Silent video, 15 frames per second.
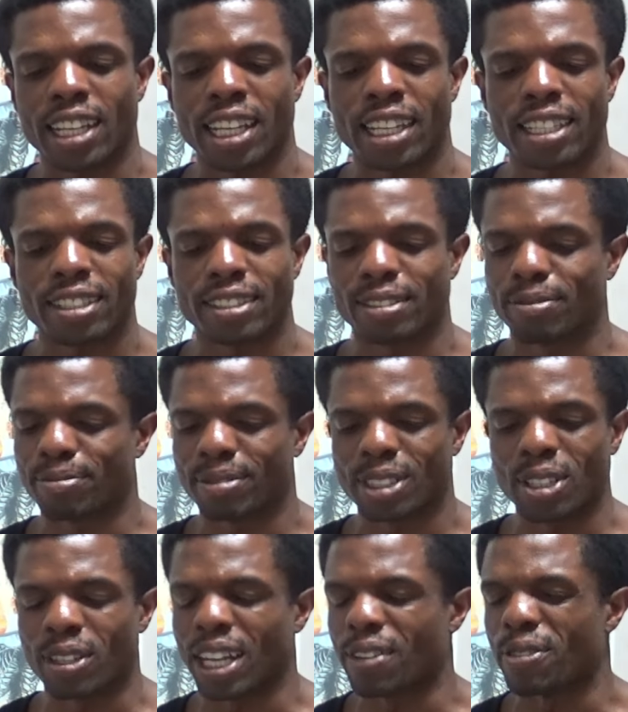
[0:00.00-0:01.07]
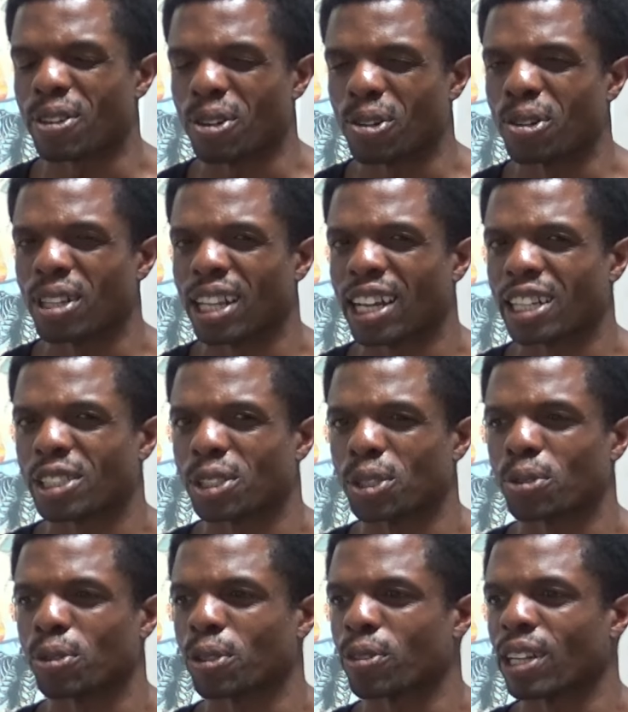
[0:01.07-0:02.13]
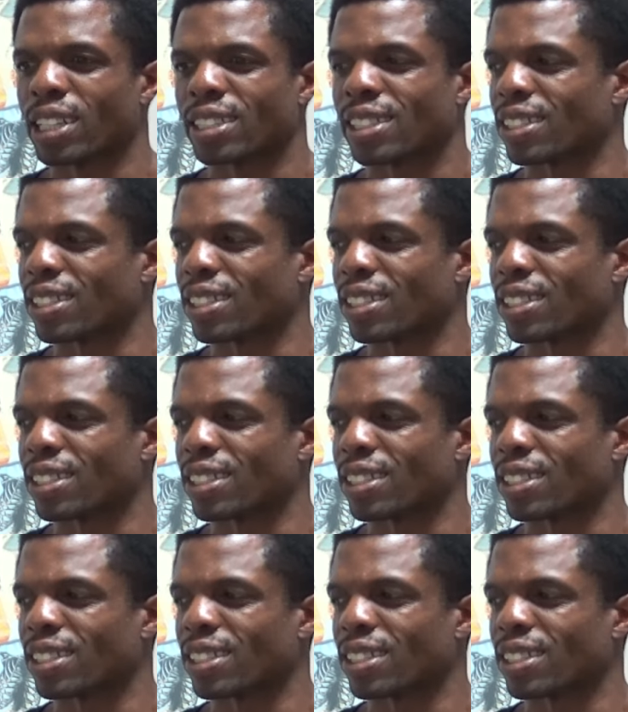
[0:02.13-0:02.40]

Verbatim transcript: I don't have a whole lot of shoe regrets.